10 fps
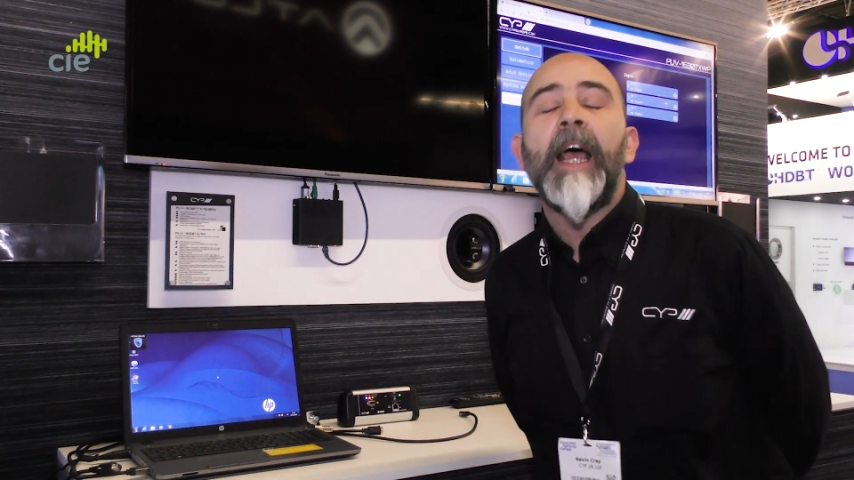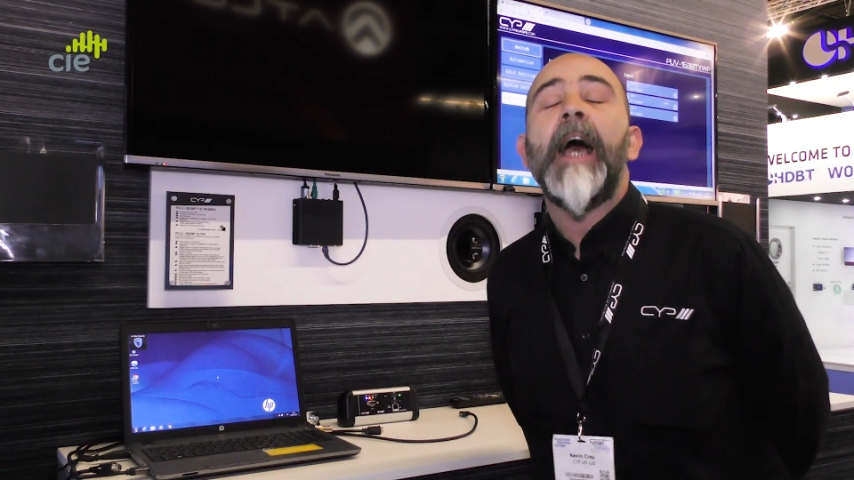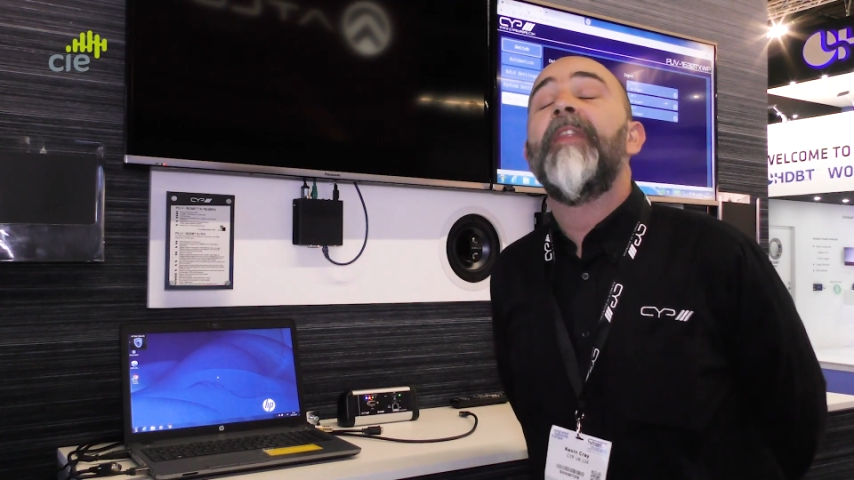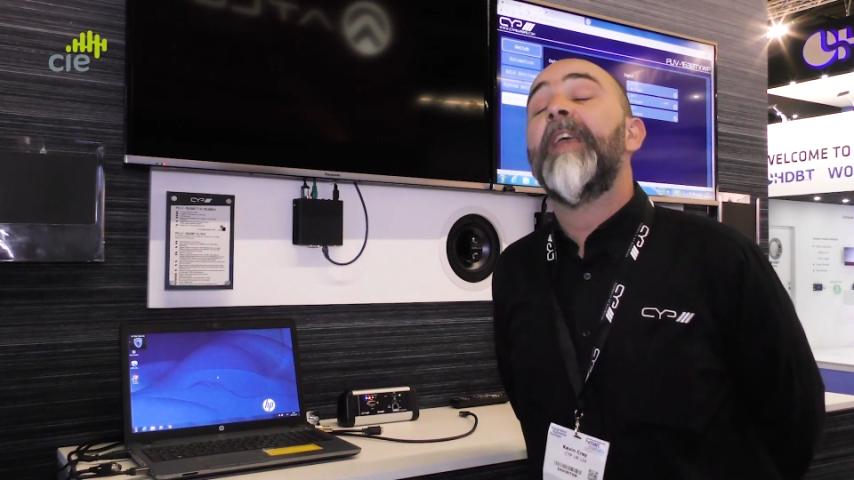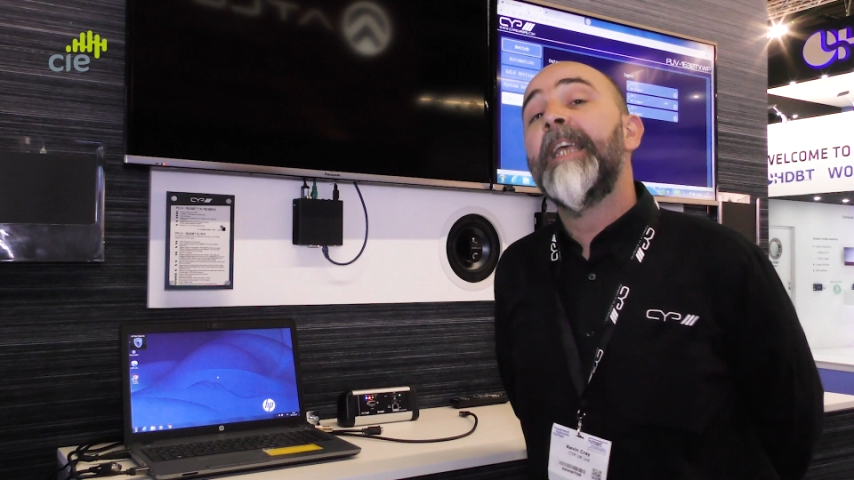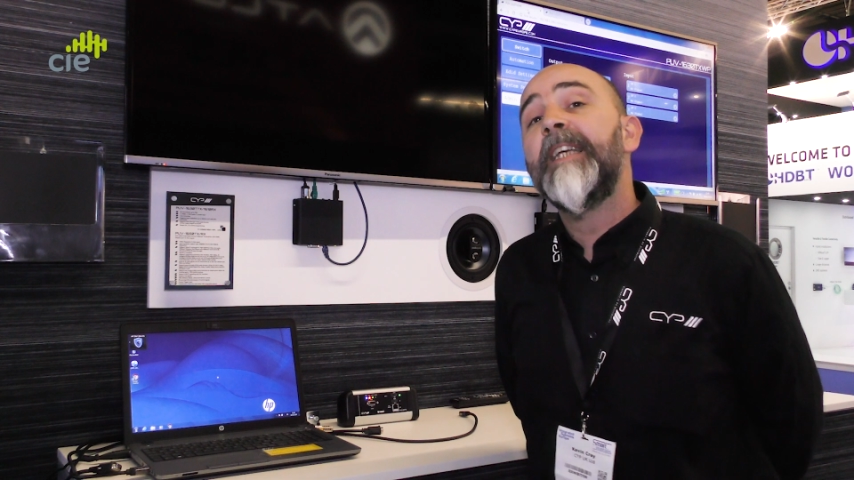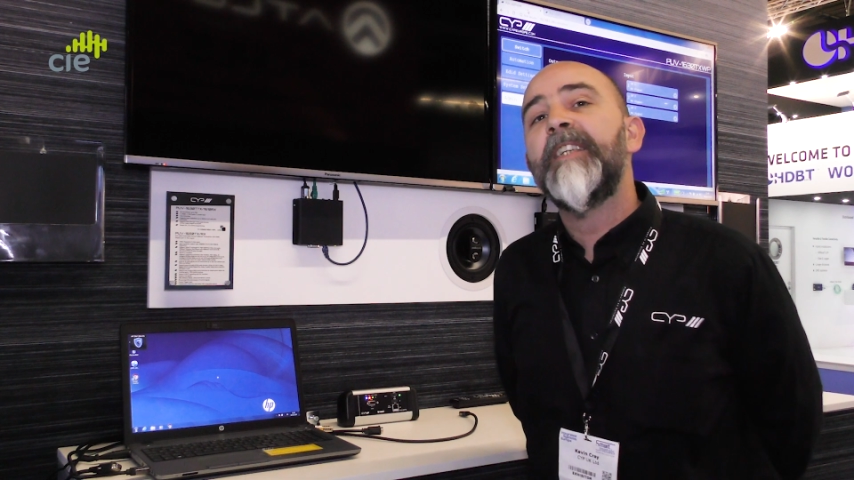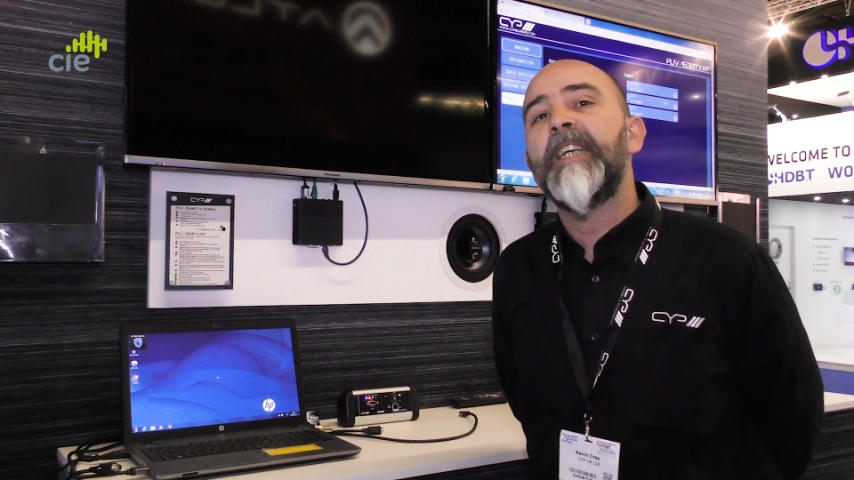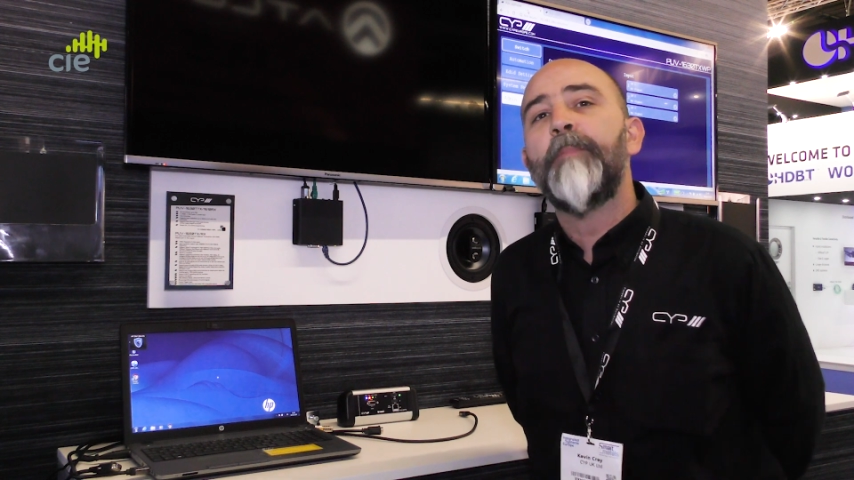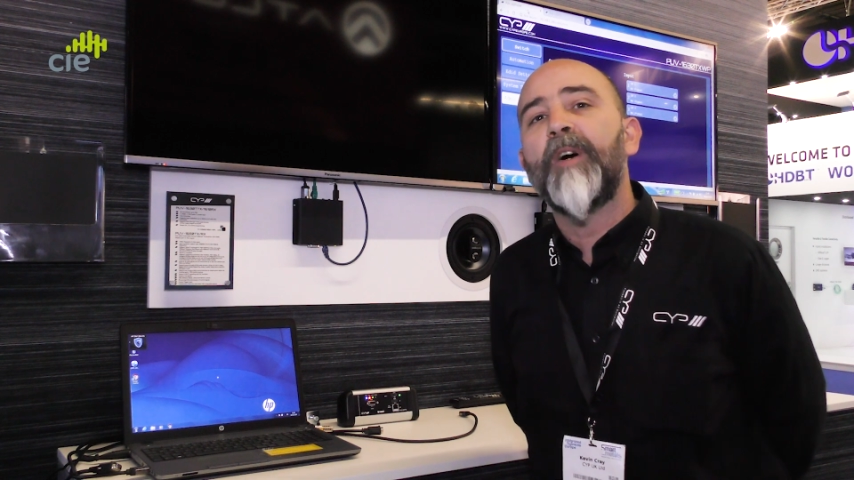and the
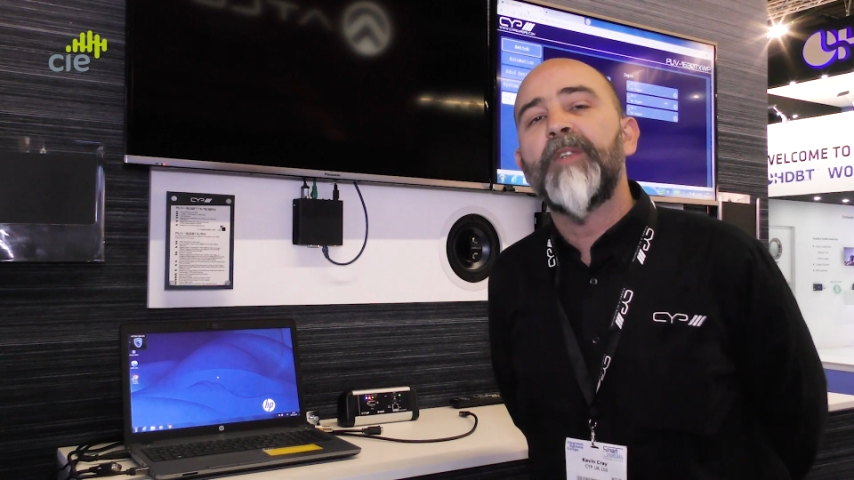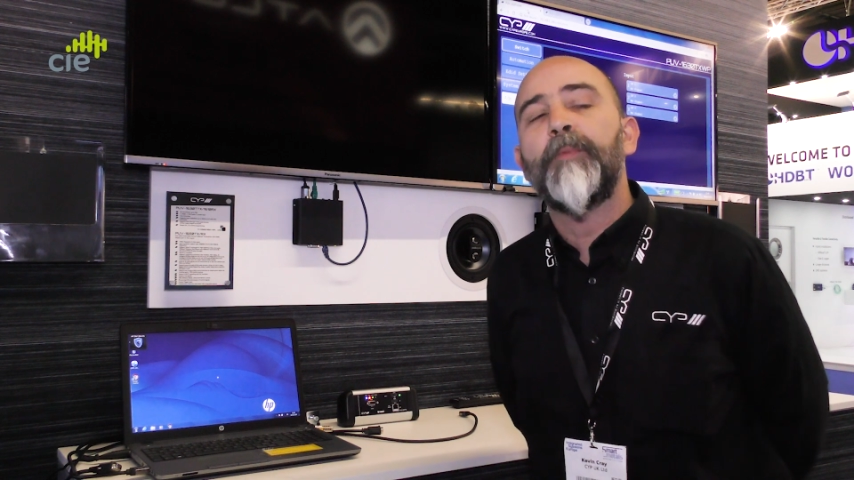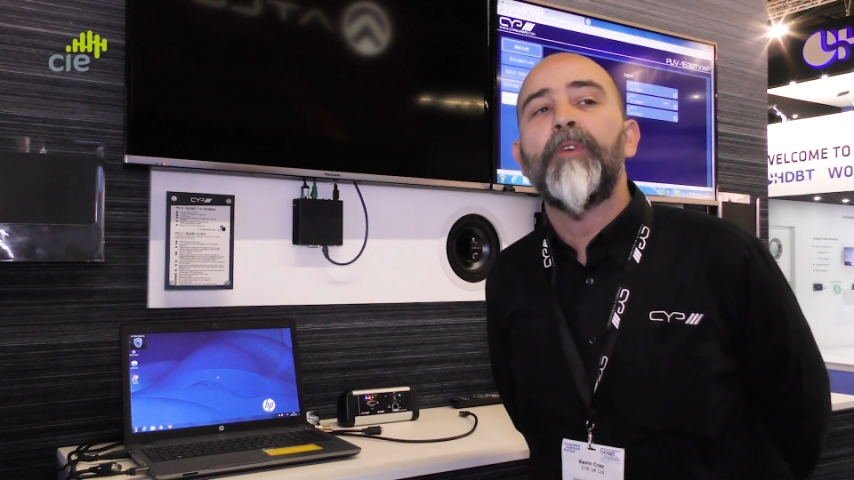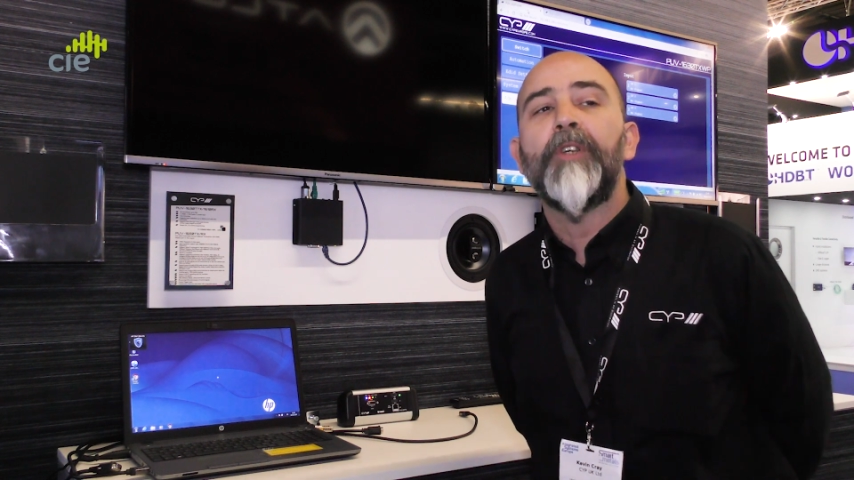easiest possible